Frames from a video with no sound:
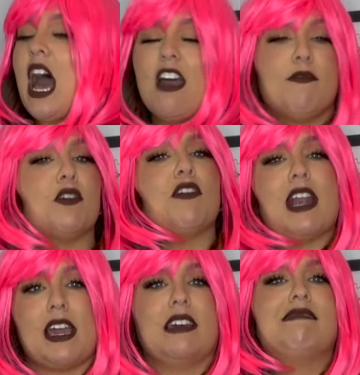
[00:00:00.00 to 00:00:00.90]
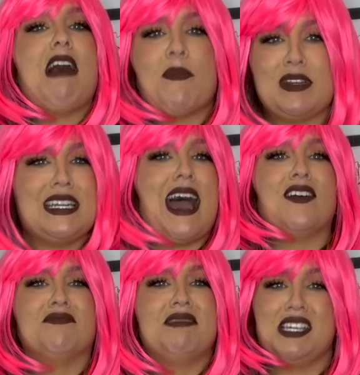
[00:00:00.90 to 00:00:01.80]
I've been running up and
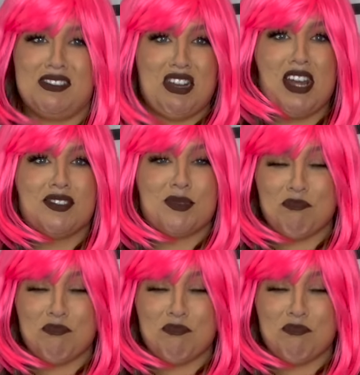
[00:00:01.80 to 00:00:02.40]
down these stairs.